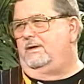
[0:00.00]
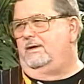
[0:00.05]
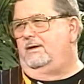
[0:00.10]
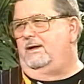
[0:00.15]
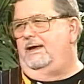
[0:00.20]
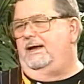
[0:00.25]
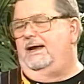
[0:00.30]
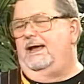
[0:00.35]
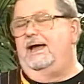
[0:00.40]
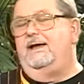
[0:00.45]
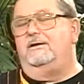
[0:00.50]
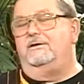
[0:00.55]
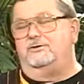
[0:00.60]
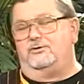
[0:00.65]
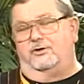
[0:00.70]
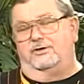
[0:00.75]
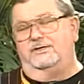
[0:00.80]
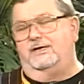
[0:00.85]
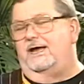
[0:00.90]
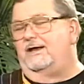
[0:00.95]
and of
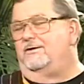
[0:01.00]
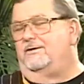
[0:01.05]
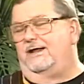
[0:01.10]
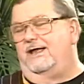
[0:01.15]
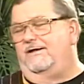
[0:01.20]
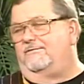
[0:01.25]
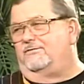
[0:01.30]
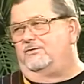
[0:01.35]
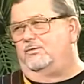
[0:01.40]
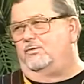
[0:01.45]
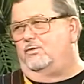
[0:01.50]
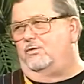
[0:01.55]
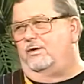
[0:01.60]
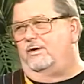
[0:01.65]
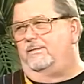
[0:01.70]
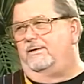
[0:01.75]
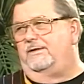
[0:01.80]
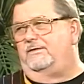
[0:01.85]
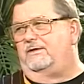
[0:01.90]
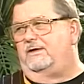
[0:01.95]
course, I don't have to worry
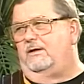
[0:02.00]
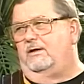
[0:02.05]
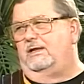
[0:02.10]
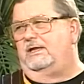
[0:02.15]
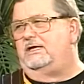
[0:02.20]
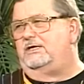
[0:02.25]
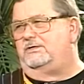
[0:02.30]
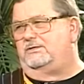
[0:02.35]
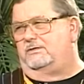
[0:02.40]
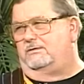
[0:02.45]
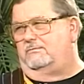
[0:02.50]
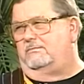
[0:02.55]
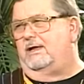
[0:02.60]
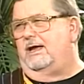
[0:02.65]
about at least